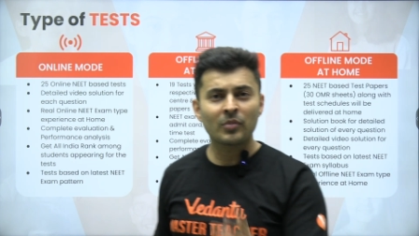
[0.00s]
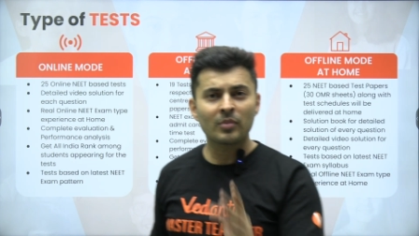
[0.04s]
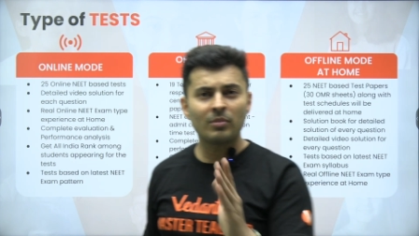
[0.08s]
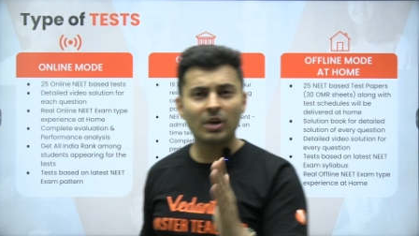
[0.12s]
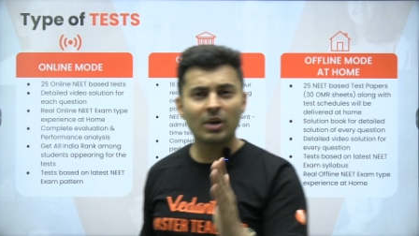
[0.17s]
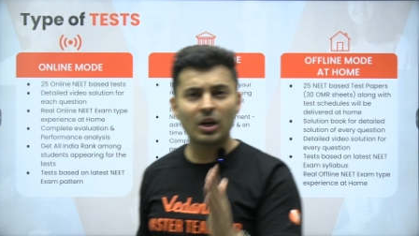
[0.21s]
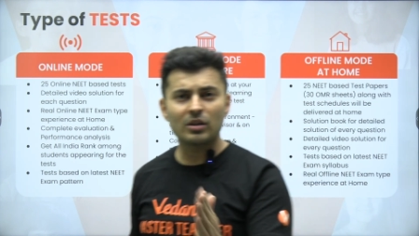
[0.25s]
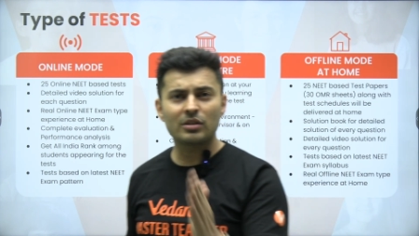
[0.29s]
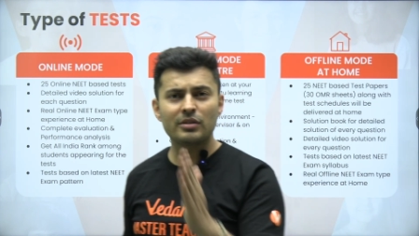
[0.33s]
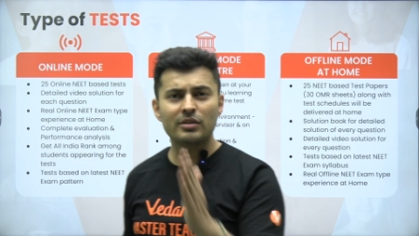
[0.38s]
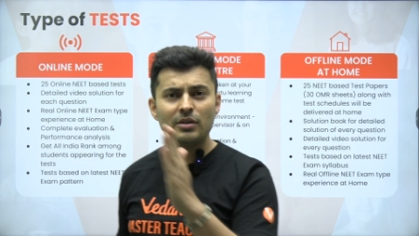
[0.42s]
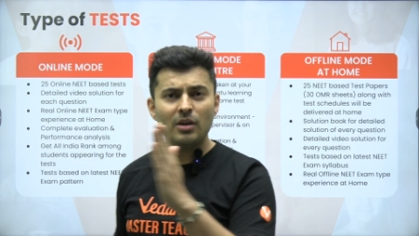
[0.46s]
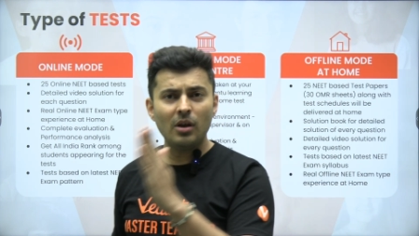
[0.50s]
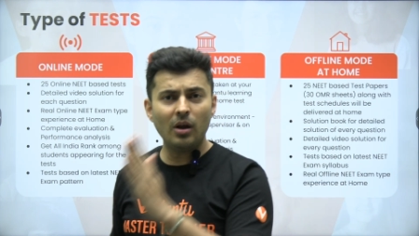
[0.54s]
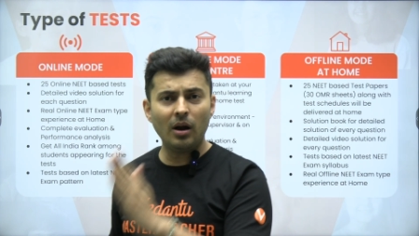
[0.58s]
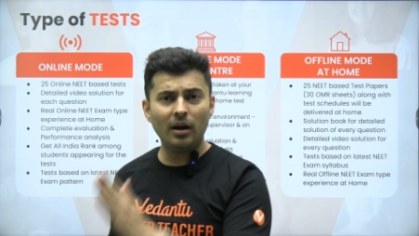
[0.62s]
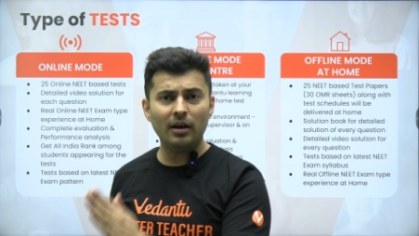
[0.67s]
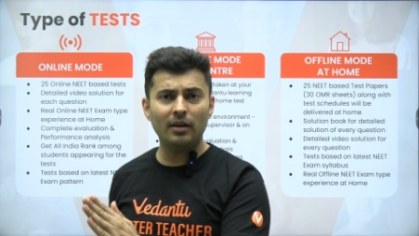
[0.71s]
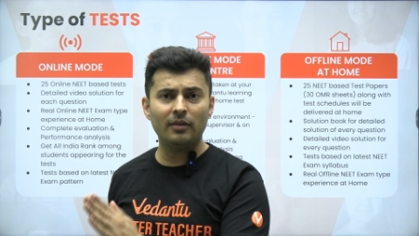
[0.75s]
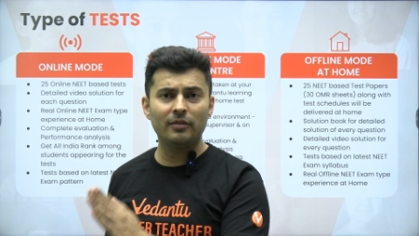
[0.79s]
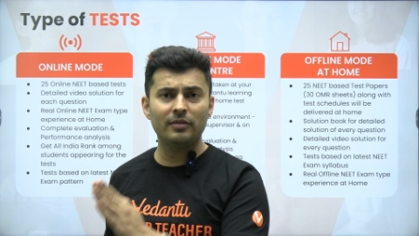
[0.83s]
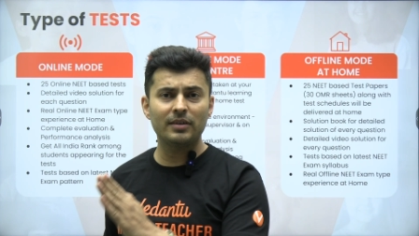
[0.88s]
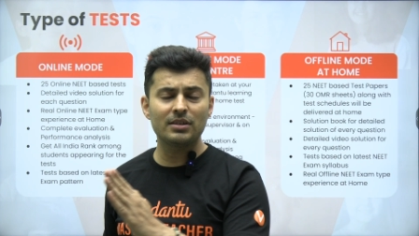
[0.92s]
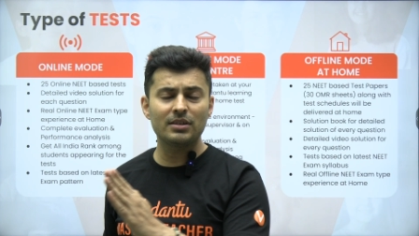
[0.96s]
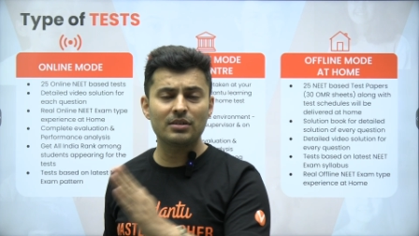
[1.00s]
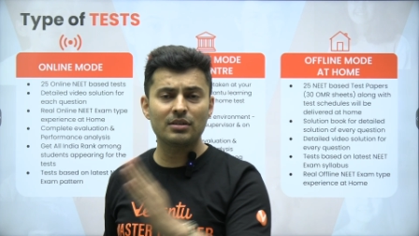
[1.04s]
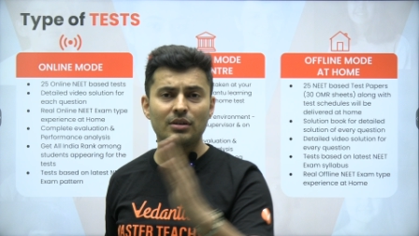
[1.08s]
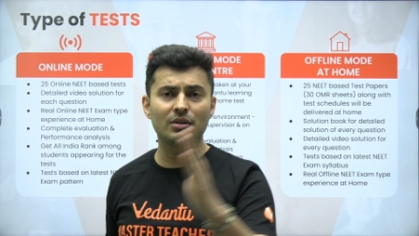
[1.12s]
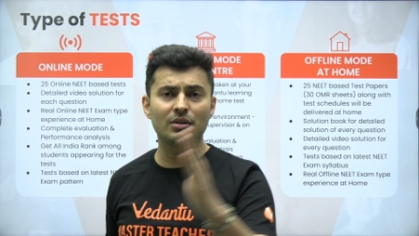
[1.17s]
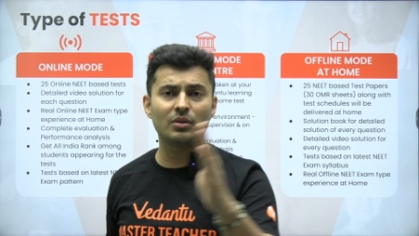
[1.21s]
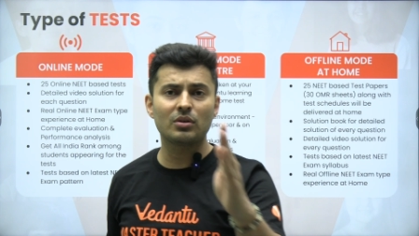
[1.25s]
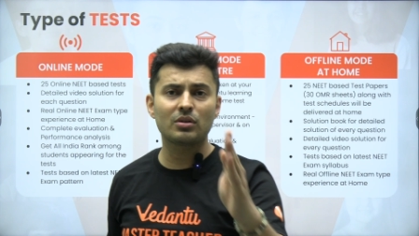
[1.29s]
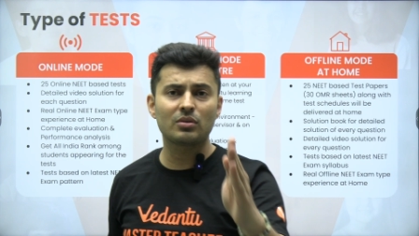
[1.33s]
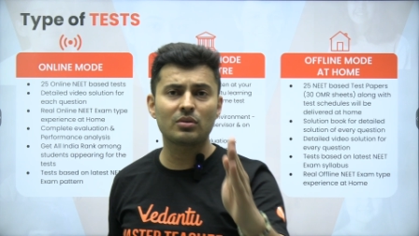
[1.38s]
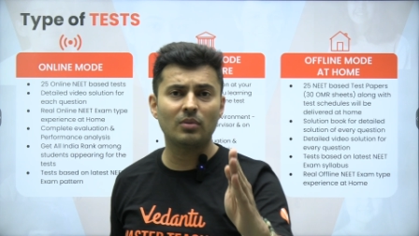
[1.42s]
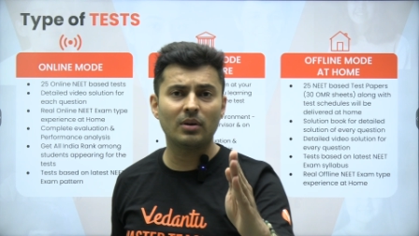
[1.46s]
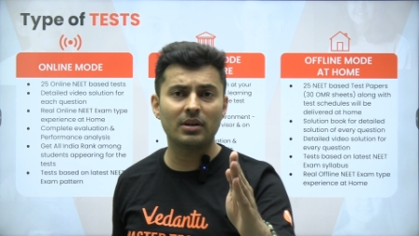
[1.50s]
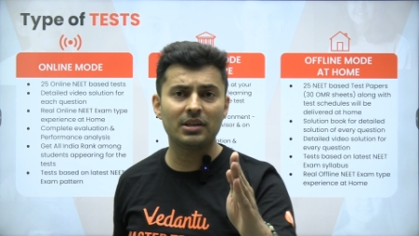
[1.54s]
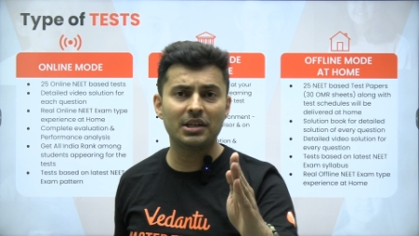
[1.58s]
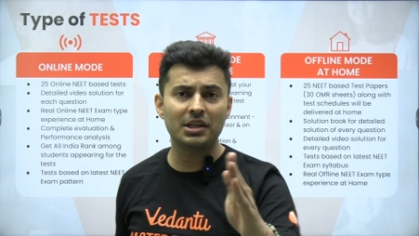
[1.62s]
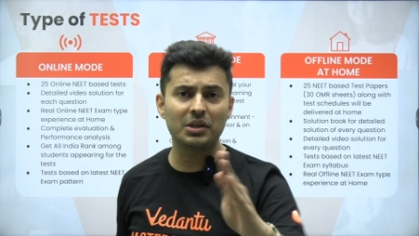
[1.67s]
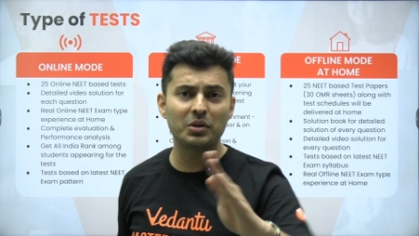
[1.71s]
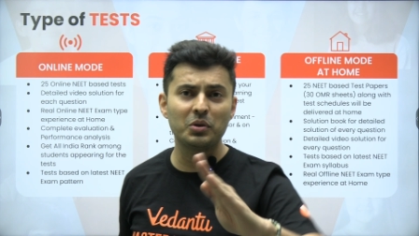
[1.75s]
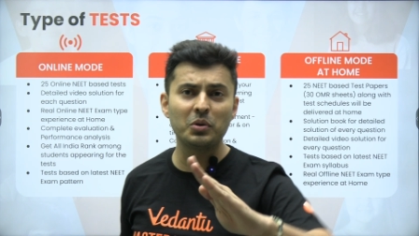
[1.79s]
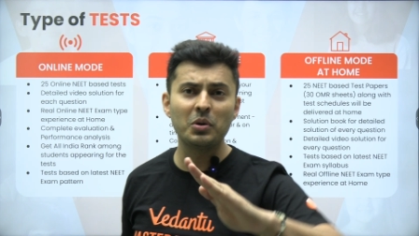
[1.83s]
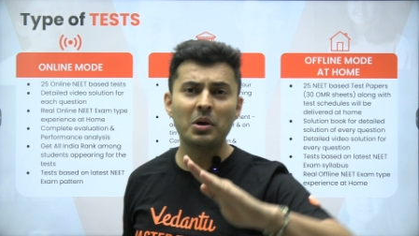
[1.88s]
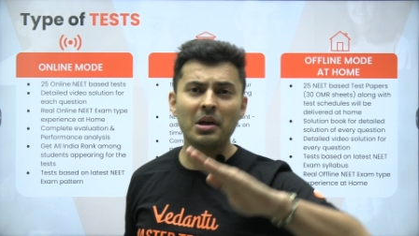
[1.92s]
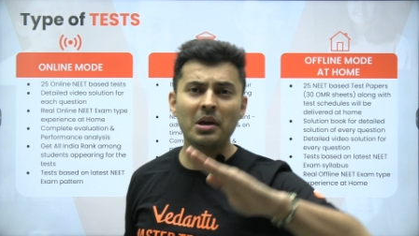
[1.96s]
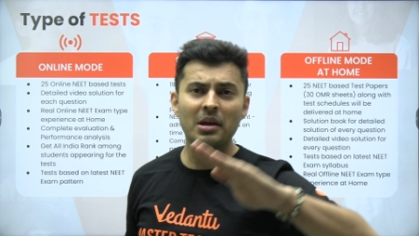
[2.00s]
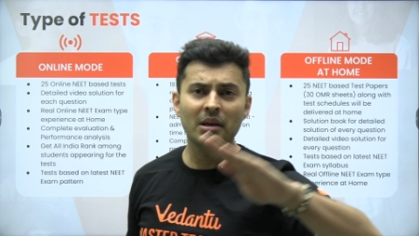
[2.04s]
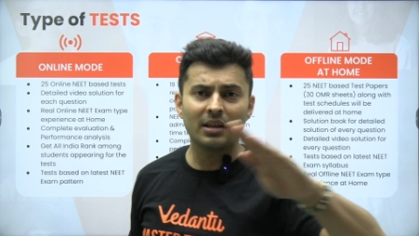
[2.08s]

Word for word: because a lot of institutes what they do